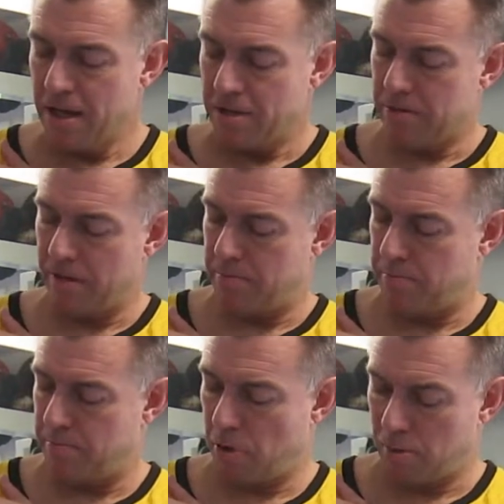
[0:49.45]
You
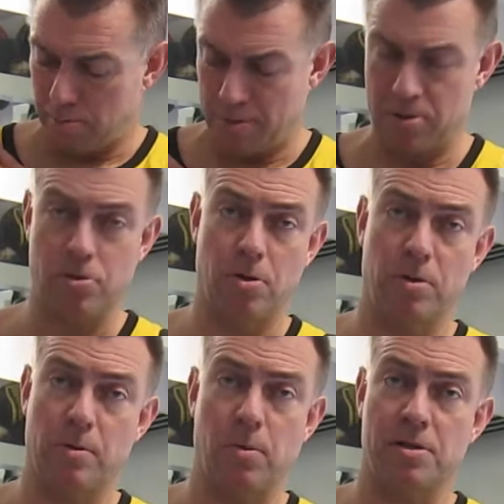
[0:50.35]
have probably been
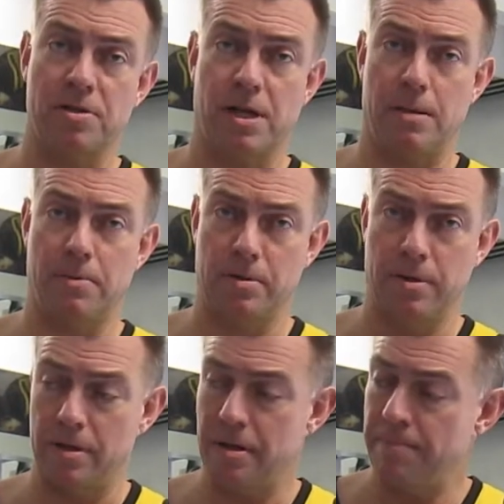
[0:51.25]
told at one time or
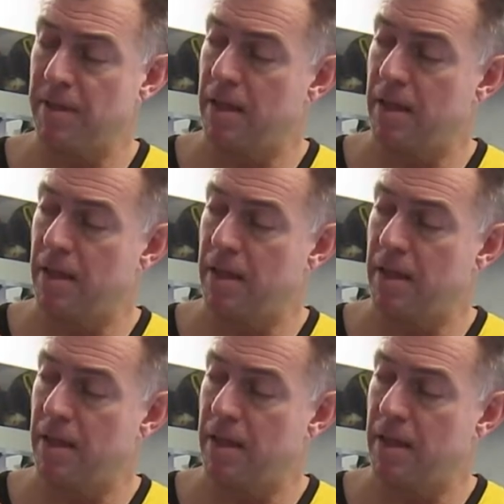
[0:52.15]
another